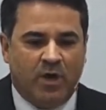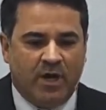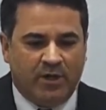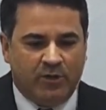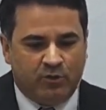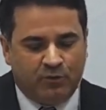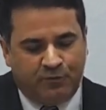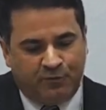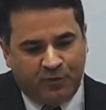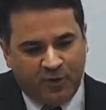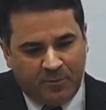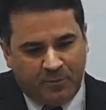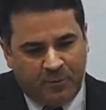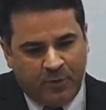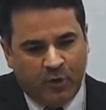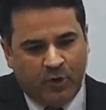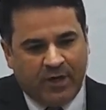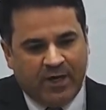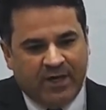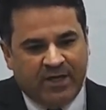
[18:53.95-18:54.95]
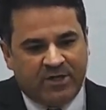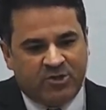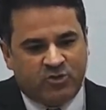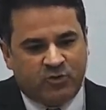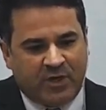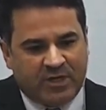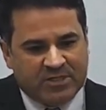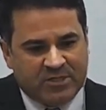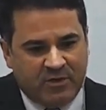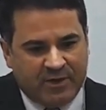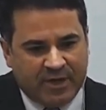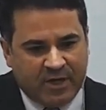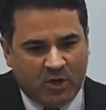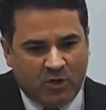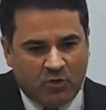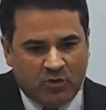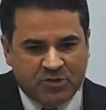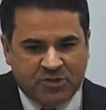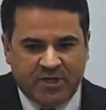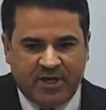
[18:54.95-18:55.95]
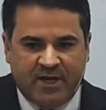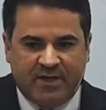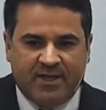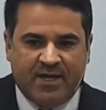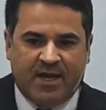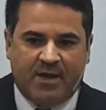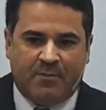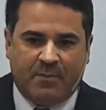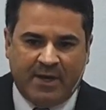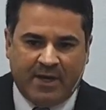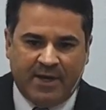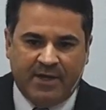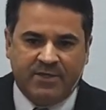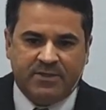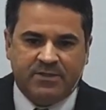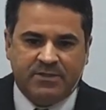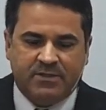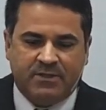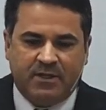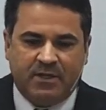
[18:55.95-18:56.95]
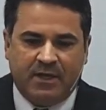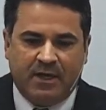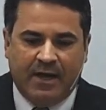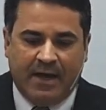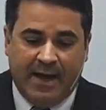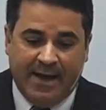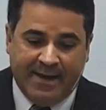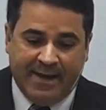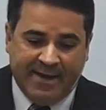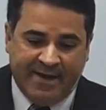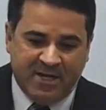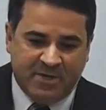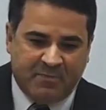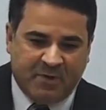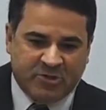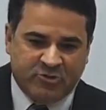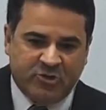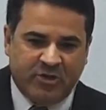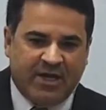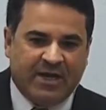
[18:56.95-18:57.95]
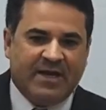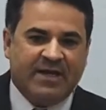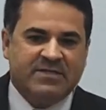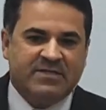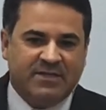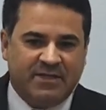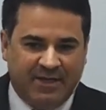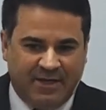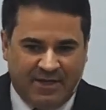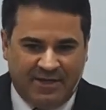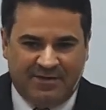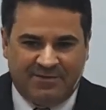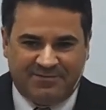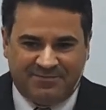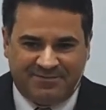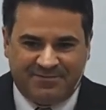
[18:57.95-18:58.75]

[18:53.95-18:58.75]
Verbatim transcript: She would go to the church, and disease got worse and she could not walk anymore,